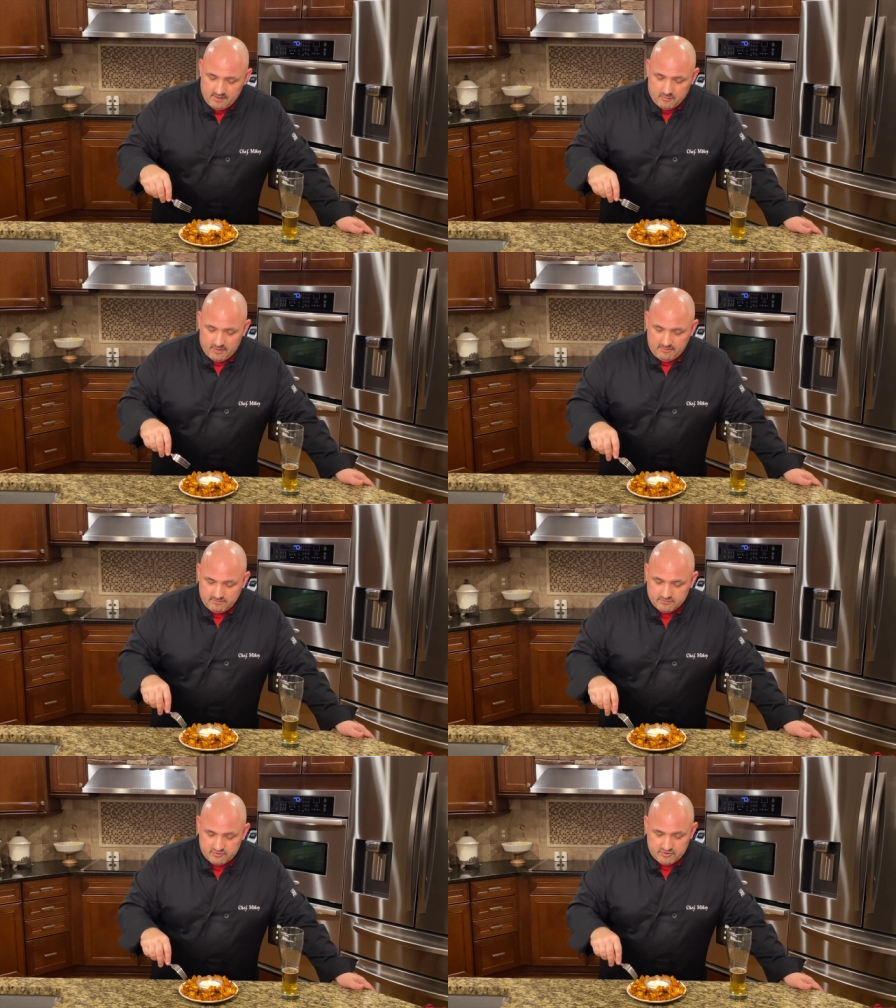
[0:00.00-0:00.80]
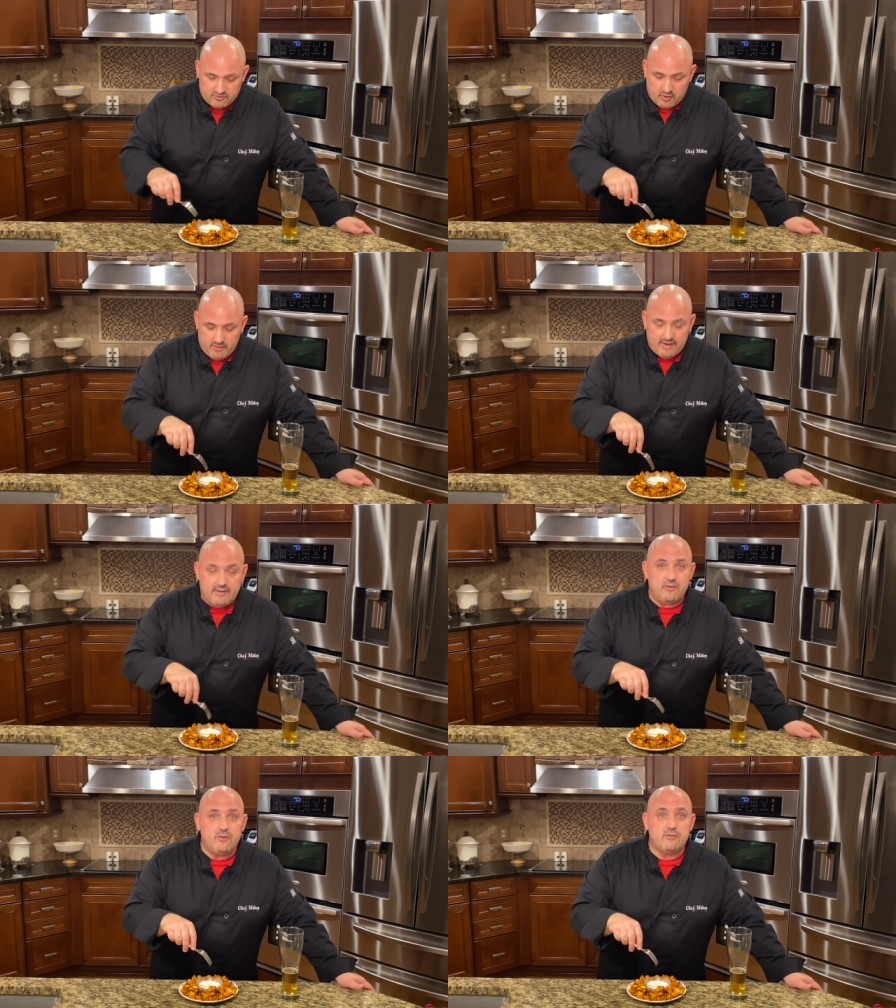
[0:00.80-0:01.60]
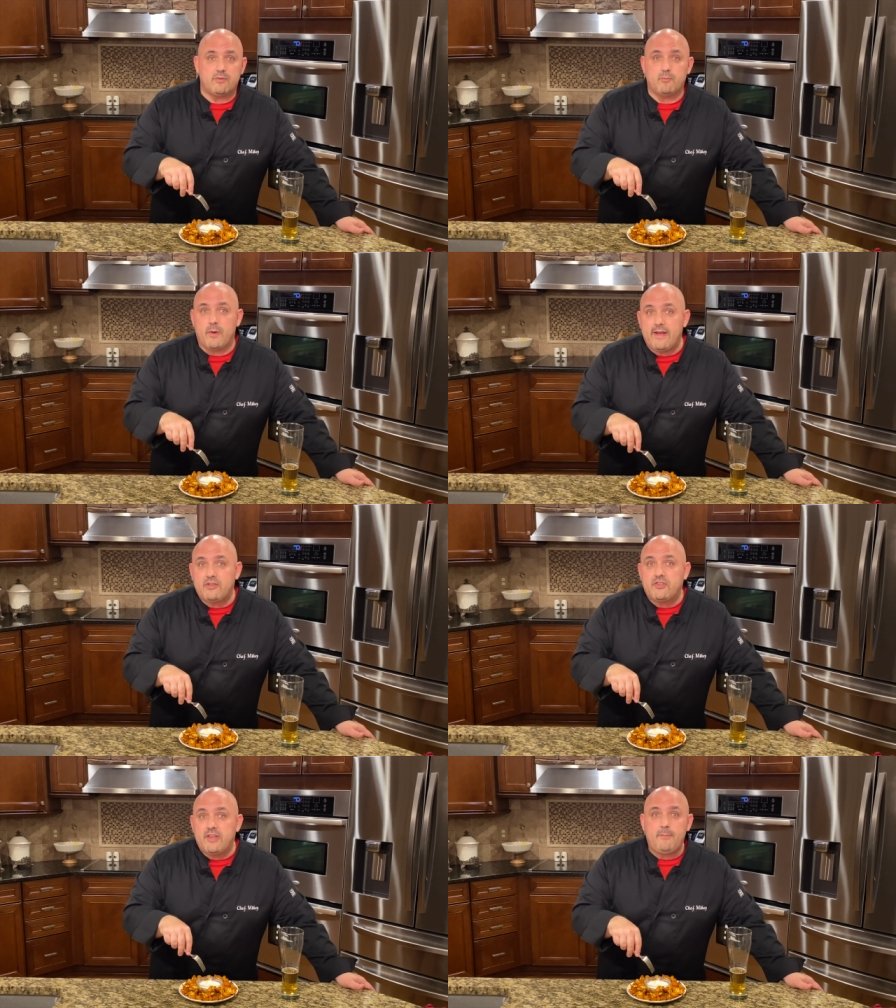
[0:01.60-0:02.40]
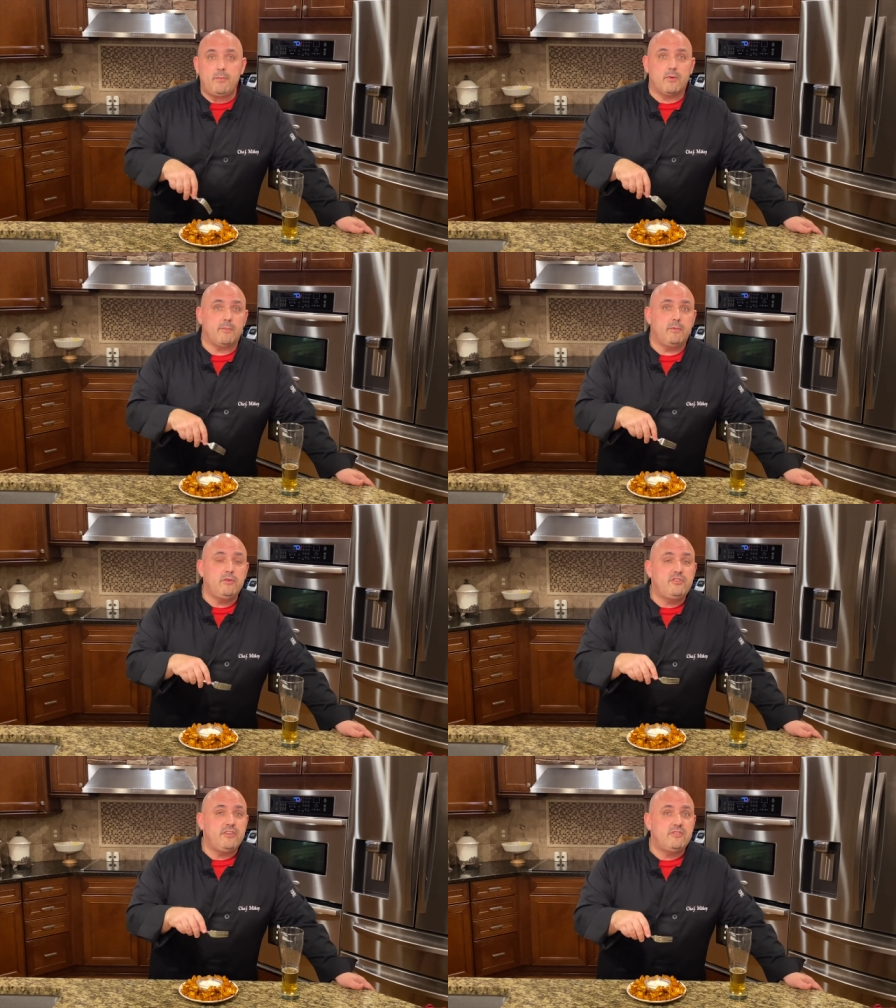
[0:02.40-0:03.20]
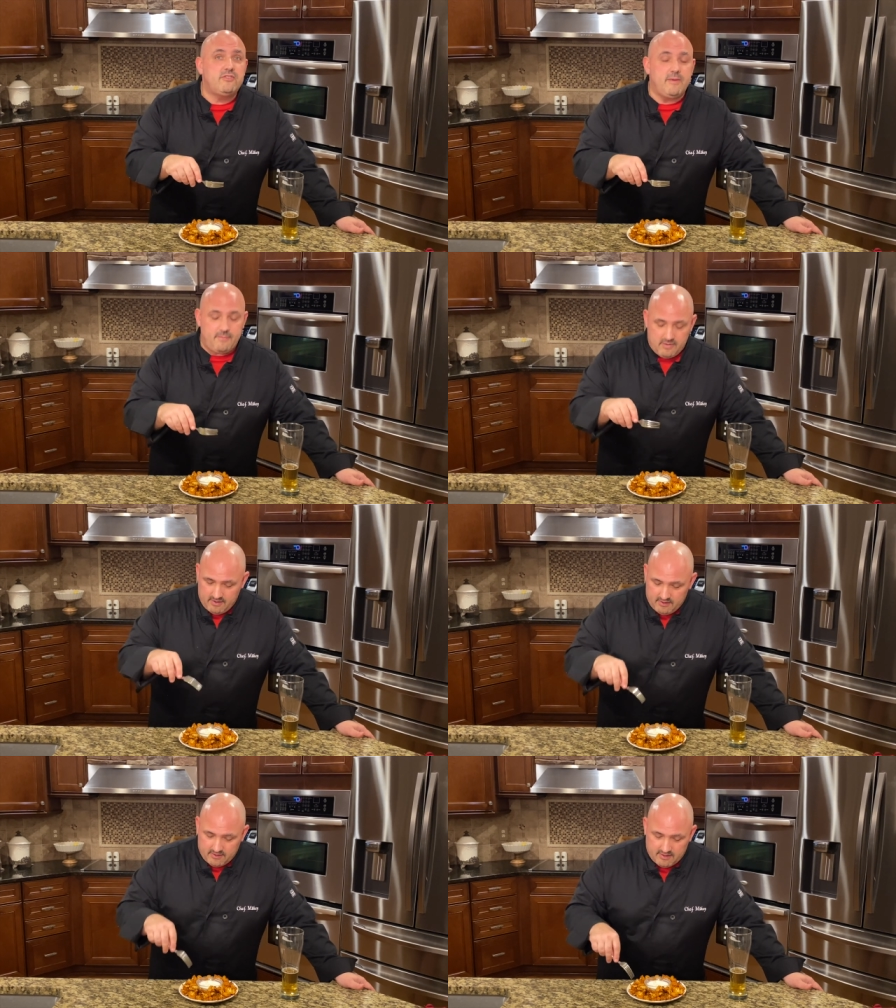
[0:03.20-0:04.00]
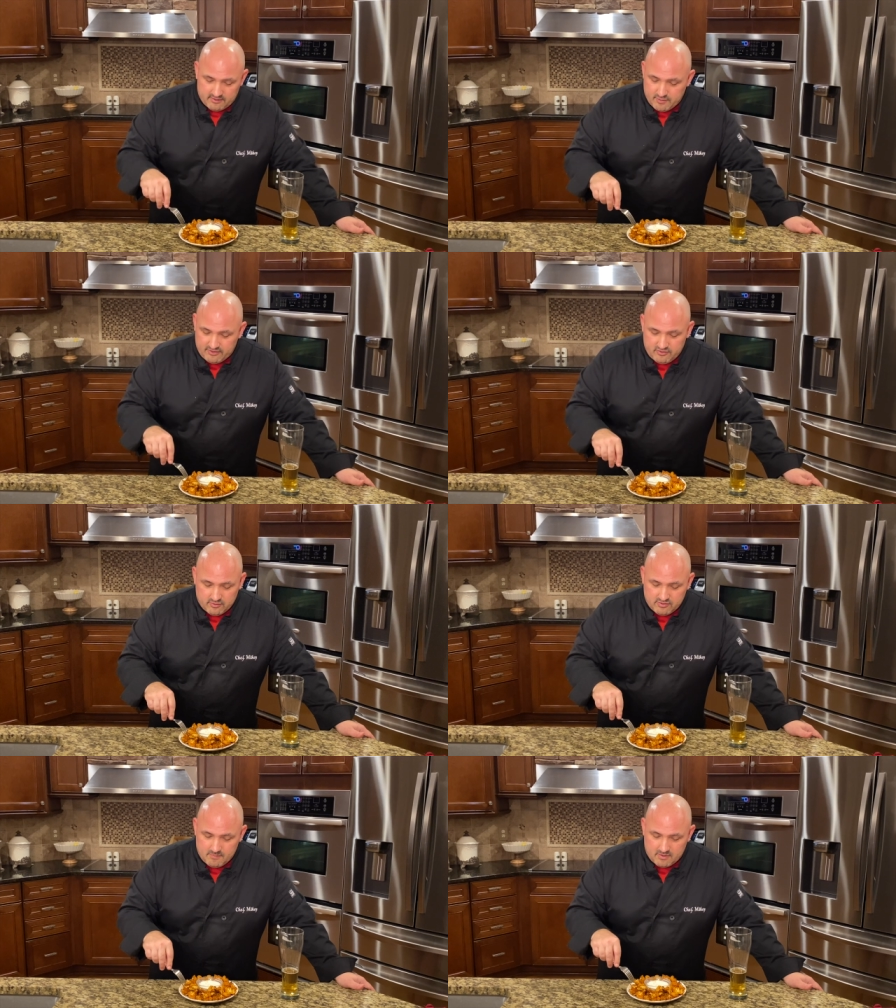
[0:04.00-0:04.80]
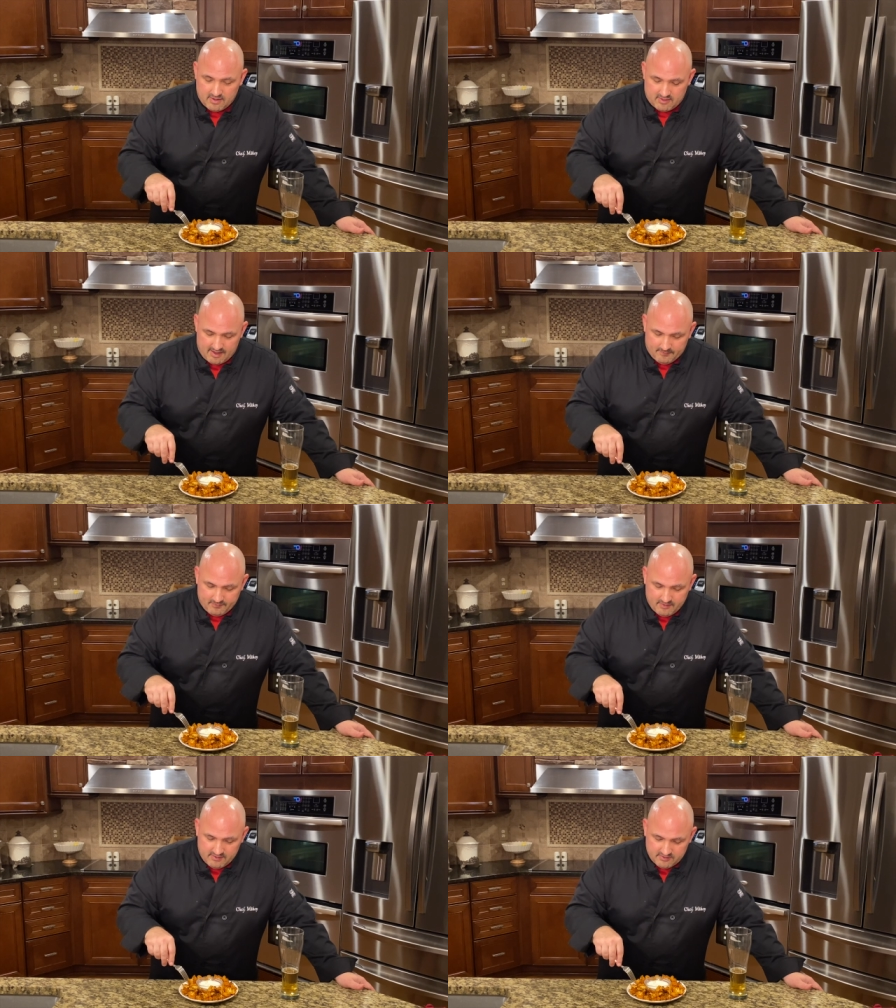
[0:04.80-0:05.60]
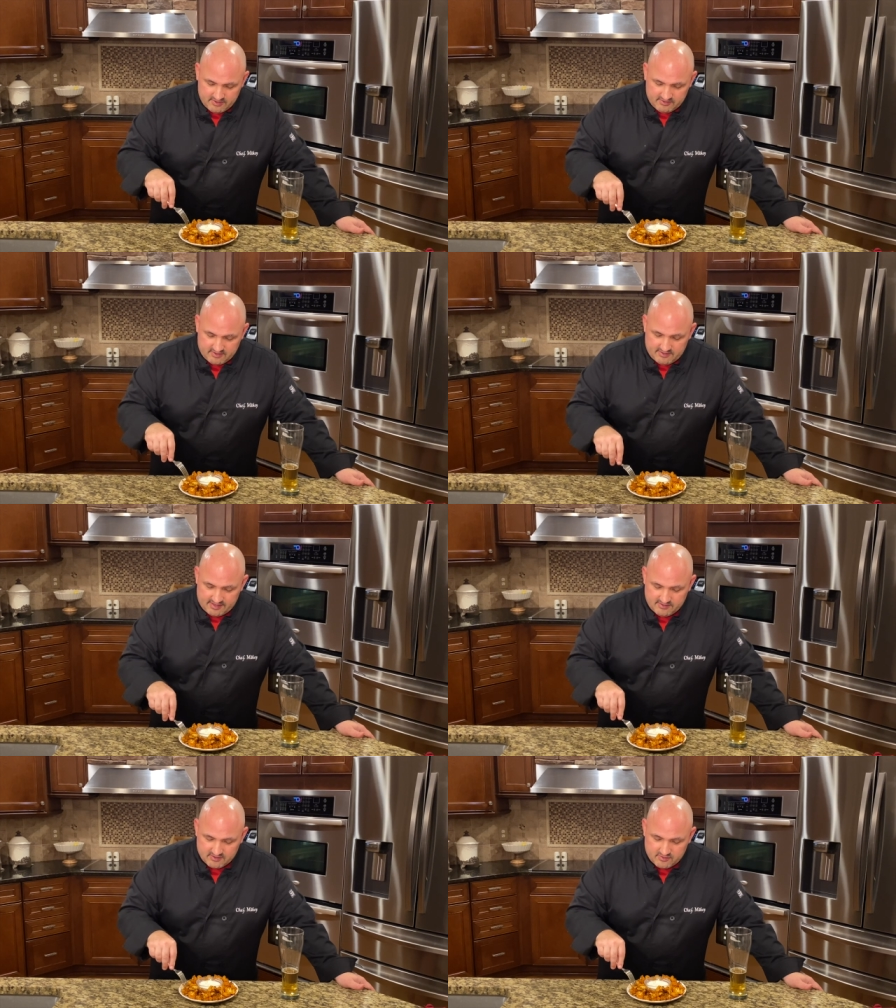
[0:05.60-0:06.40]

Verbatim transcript: well, just go ahead and use a branch dip or a blue cheese dip uh, dressing or something like that just to taste it.